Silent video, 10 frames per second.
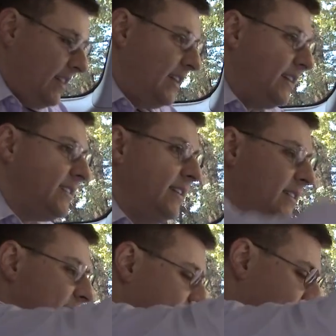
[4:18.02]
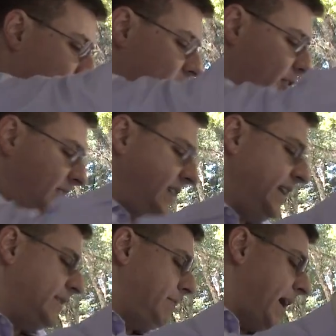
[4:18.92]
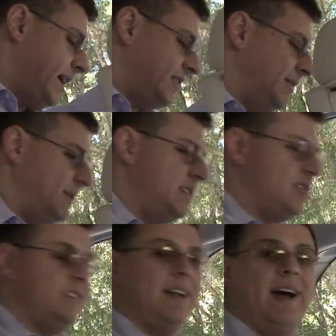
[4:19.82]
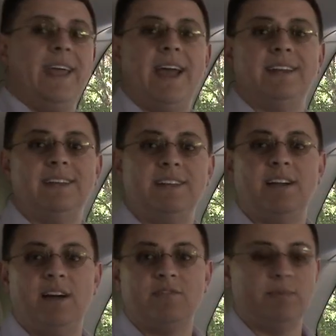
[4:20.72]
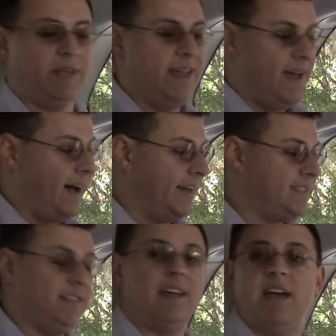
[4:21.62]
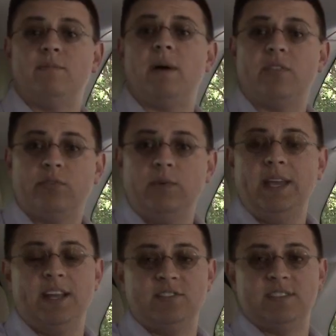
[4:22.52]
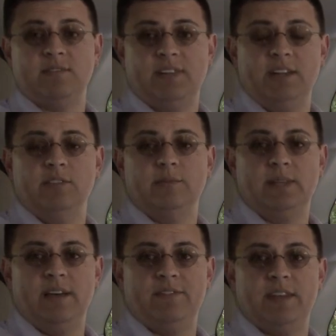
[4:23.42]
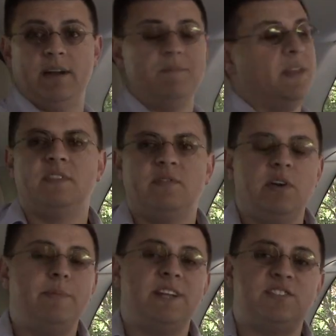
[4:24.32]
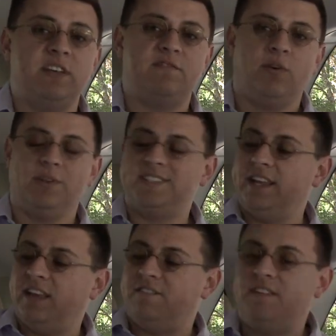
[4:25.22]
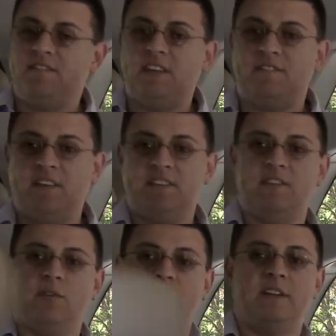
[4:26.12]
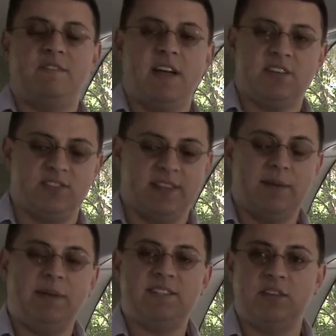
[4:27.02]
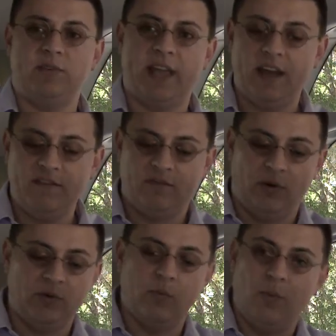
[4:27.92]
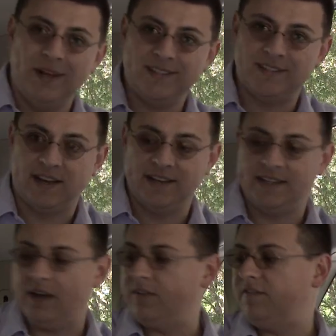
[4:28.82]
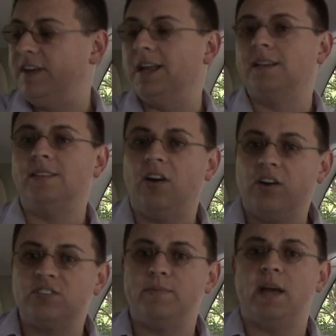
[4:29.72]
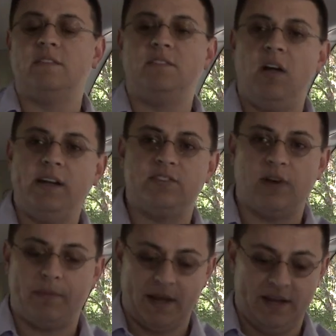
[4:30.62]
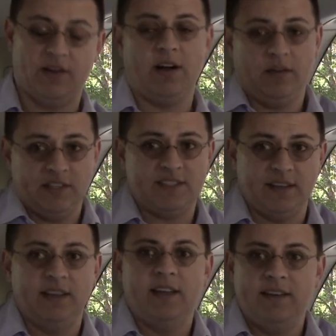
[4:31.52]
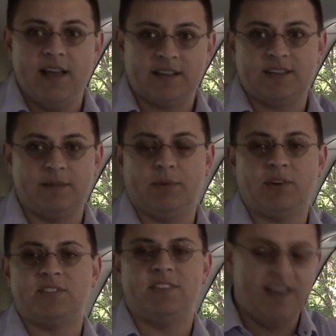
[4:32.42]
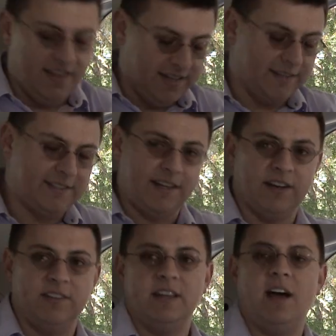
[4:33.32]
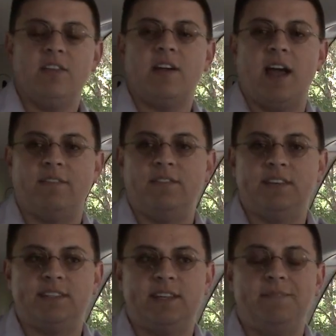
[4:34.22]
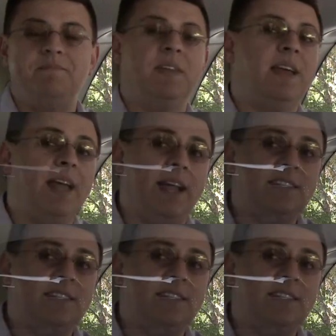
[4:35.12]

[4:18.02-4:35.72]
this second row seat back to the position that I had it in comfortably, I still have about 3 inches of legroom left there. The rear bench seat folds in a 50-50 folding fashion. That means that you can fold one side down, fit a large amount of luggage right back here, obviously next to the person that is sitting on the other half of this seat, and